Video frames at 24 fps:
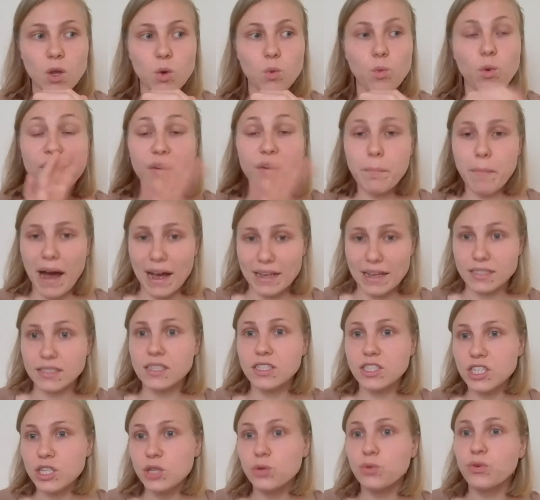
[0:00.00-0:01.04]
with a master's
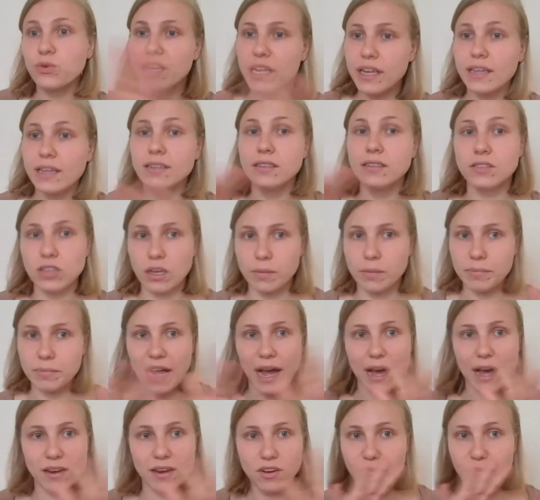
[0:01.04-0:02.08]
degree in some
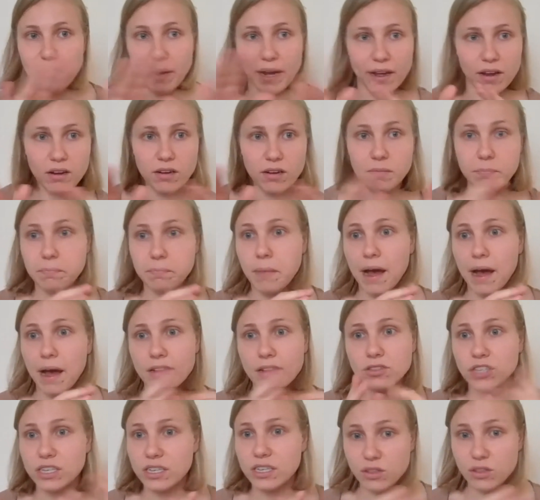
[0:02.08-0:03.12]
kind of
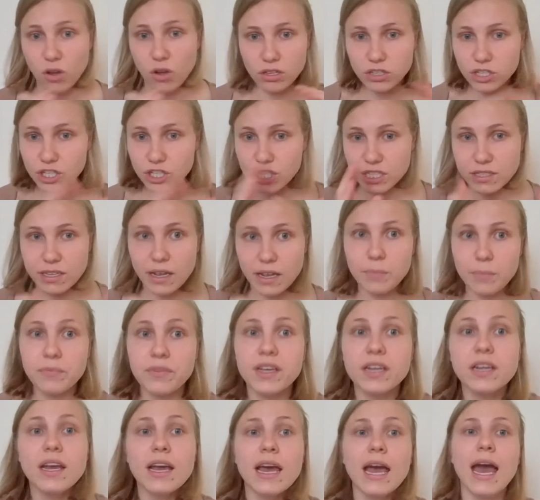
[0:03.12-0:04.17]
biotechnology,
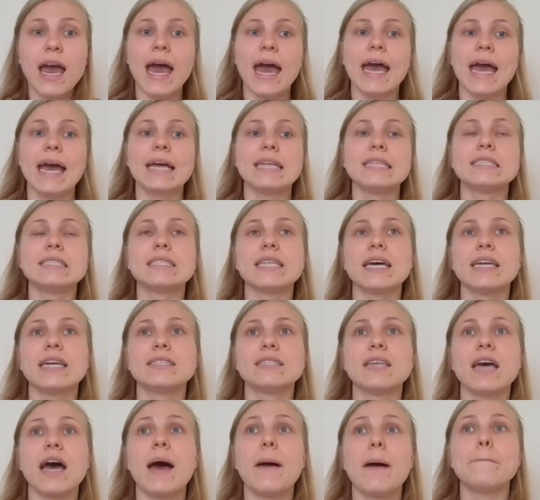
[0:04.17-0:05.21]
something, and that
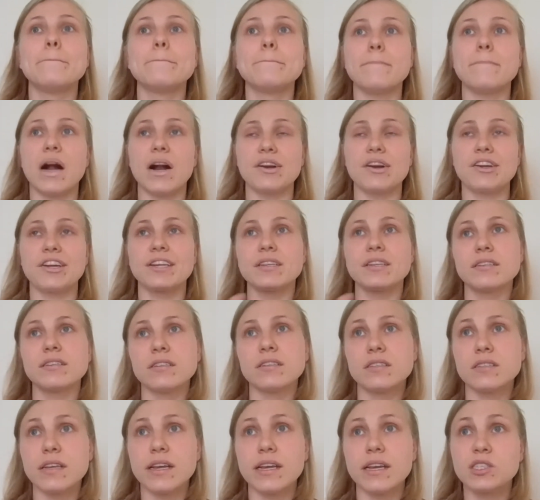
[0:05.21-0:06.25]

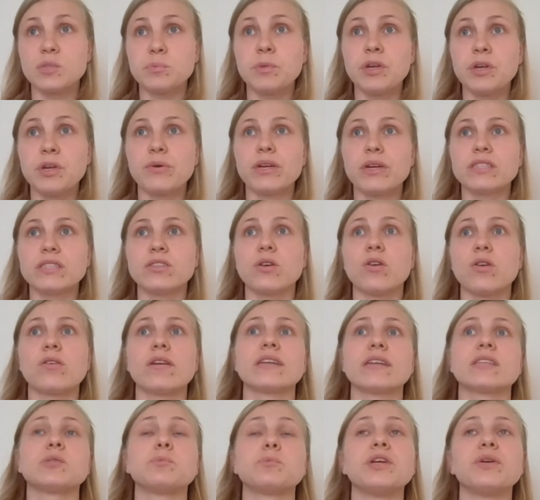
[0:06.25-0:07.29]
marketing experience or
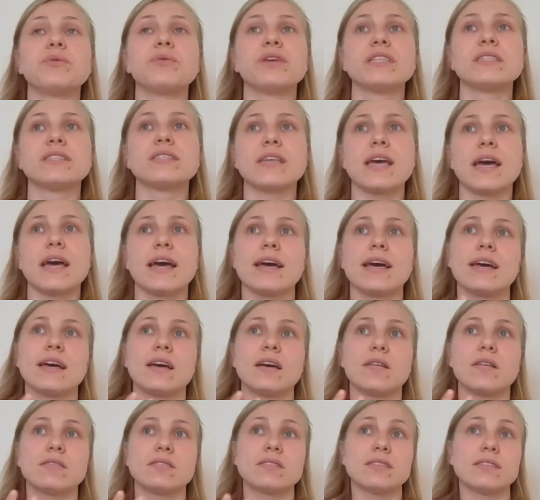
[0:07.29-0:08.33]
experience
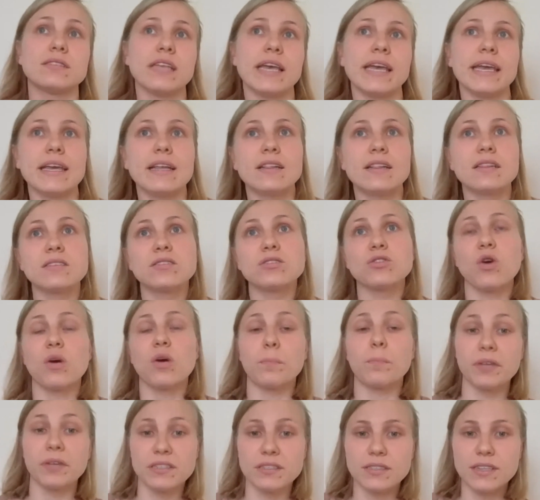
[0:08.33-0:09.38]
sales or
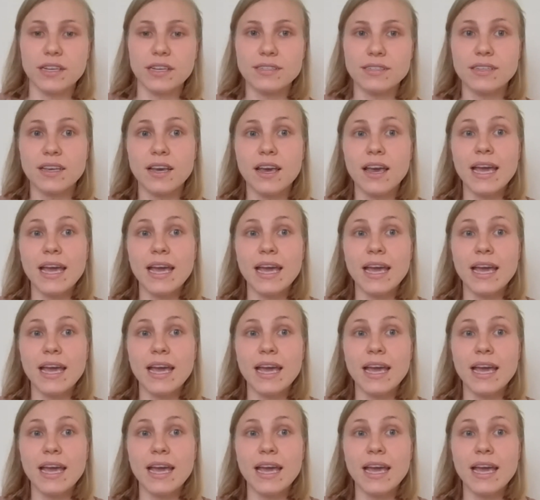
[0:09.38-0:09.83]
business